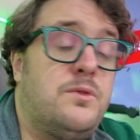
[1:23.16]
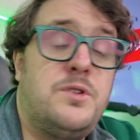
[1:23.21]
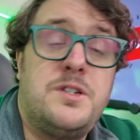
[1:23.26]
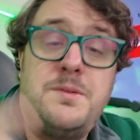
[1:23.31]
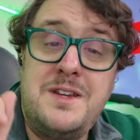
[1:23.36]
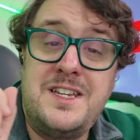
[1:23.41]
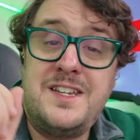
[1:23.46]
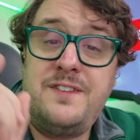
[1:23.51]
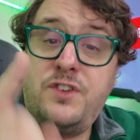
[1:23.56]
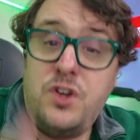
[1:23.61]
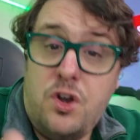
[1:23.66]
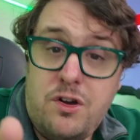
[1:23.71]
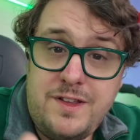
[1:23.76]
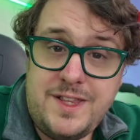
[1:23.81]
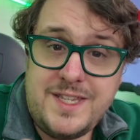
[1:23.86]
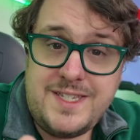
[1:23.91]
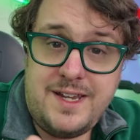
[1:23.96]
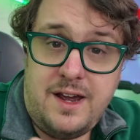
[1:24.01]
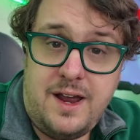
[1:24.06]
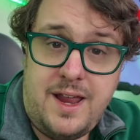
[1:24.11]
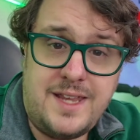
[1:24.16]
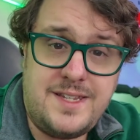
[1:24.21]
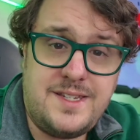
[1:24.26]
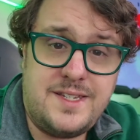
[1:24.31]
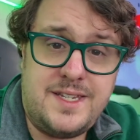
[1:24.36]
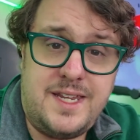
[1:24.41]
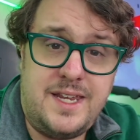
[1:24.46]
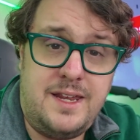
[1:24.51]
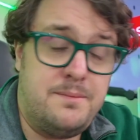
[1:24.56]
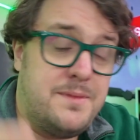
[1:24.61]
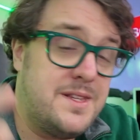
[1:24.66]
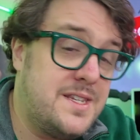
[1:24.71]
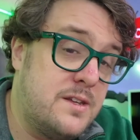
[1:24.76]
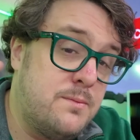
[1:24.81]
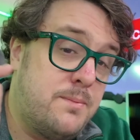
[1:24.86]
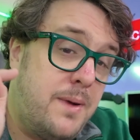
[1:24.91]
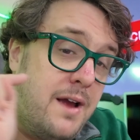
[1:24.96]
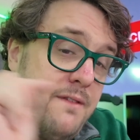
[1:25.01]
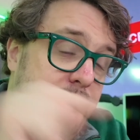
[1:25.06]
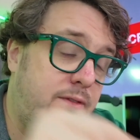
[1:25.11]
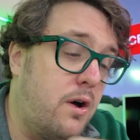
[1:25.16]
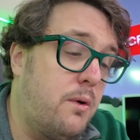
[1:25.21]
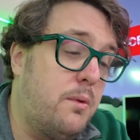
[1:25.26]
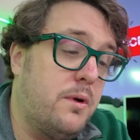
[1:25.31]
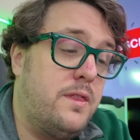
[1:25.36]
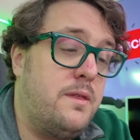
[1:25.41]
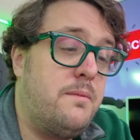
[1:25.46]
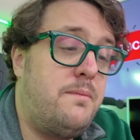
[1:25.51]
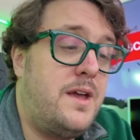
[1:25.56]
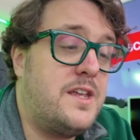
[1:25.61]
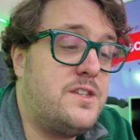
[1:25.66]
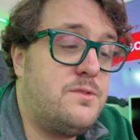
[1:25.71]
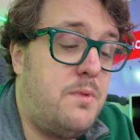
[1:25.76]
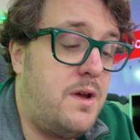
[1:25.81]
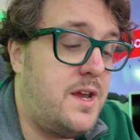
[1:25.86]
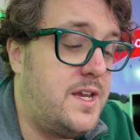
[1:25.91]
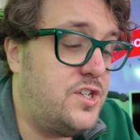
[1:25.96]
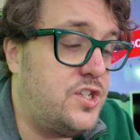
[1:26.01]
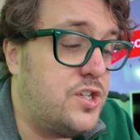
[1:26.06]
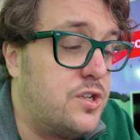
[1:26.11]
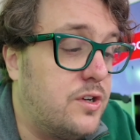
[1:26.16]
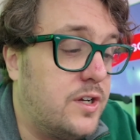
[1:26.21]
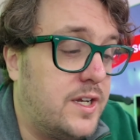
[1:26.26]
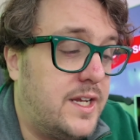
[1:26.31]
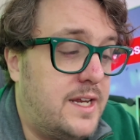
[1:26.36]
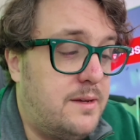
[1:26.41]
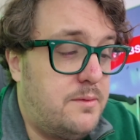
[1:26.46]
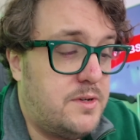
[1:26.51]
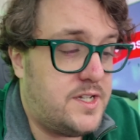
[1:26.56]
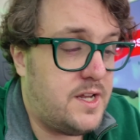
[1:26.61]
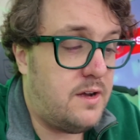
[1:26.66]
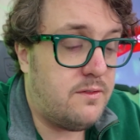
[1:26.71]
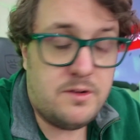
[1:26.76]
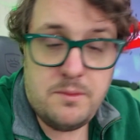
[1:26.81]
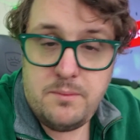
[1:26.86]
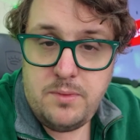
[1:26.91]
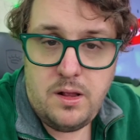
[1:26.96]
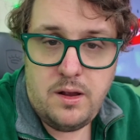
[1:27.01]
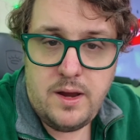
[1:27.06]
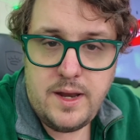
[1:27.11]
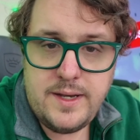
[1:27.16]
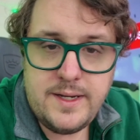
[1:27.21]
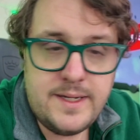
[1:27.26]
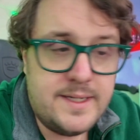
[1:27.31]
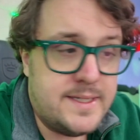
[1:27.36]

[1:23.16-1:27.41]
which means if you're in the CIS scheme, this is by far one of the best ways you can keep yourself compliant,